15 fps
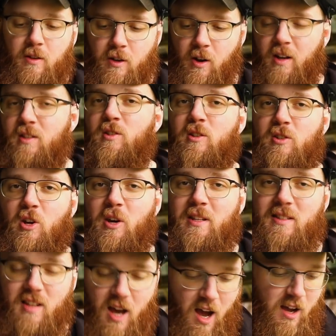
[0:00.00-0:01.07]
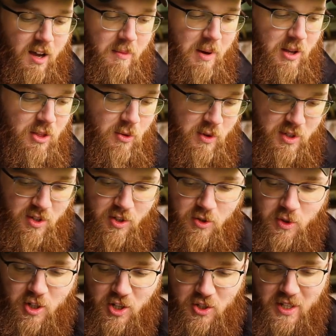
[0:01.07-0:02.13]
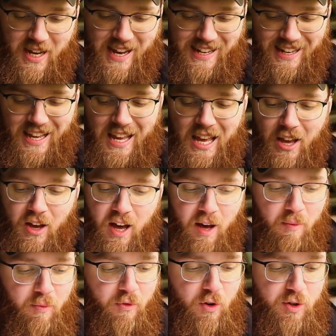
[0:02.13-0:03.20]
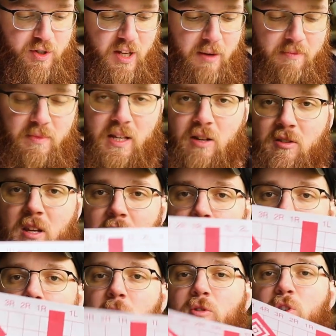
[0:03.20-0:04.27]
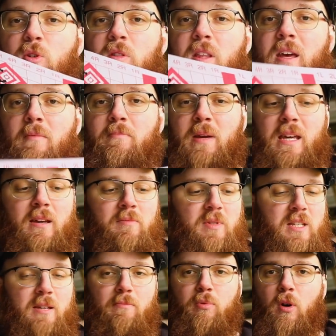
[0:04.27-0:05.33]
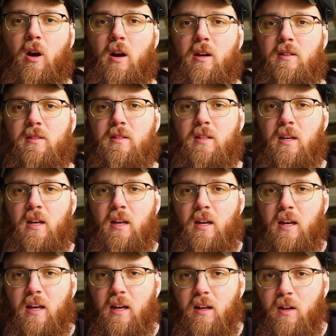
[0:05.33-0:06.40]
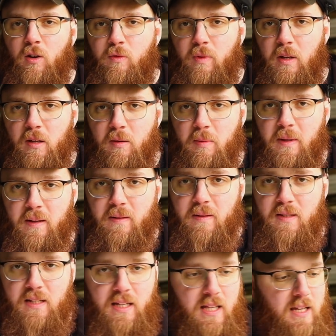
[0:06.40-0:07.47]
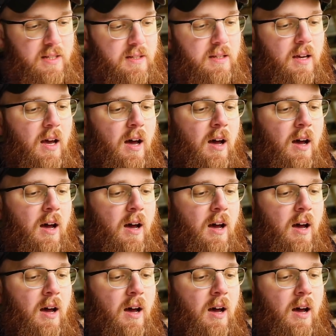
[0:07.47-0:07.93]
Alright, so let's go ahead and talk about the results we just got. First up, down here, we were shooting that PMC bronze, and hopefully you will see this.